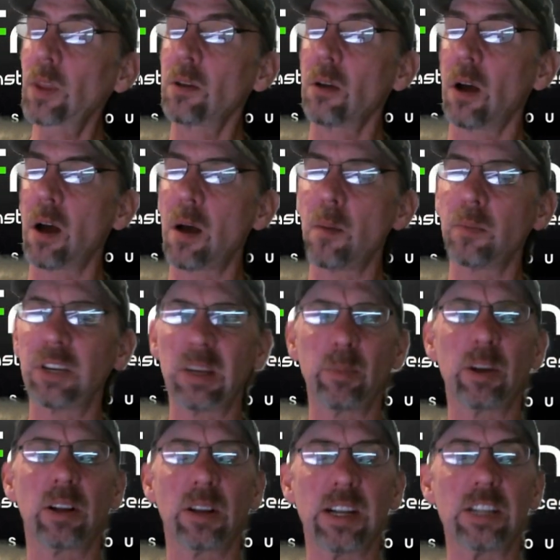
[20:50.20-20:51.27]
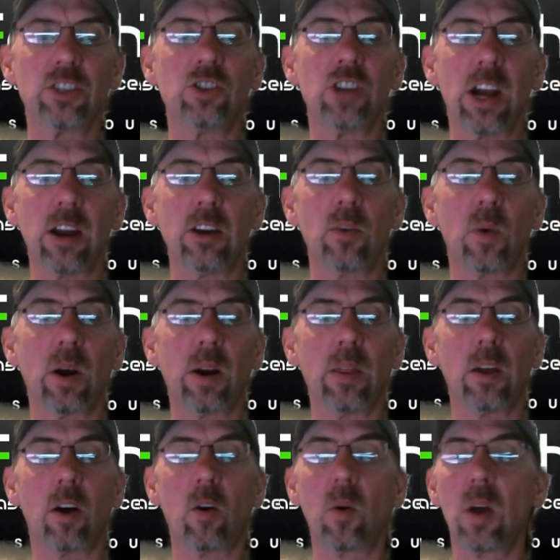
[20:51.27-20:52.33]
Um, typically, it's January
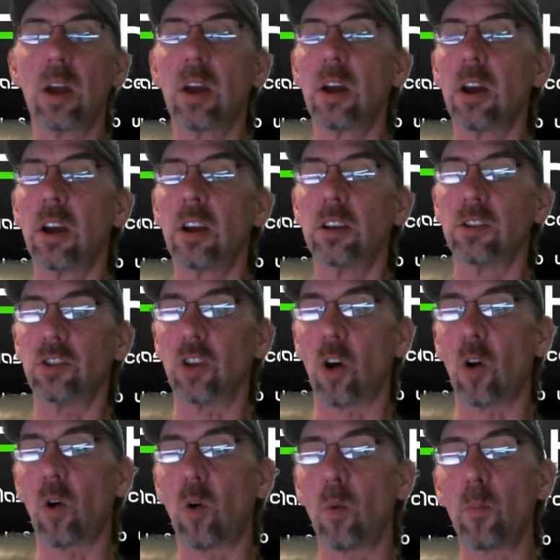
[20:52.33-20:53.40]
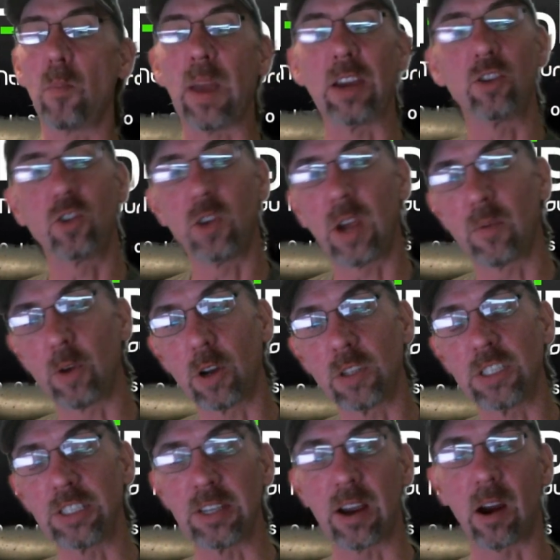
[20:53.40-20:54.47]
though, so make sure you have a good
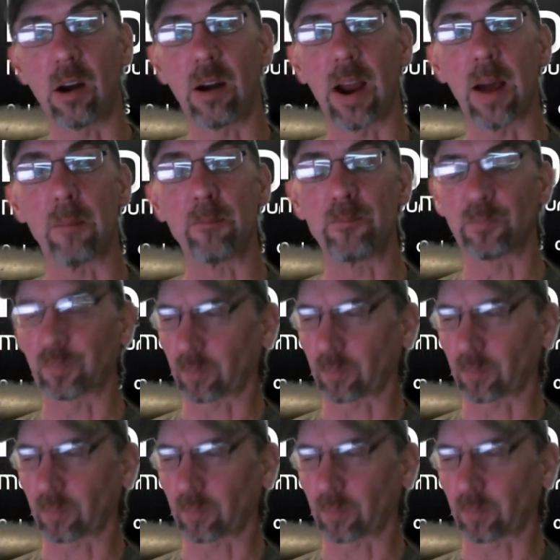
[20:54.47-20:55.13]
CRM.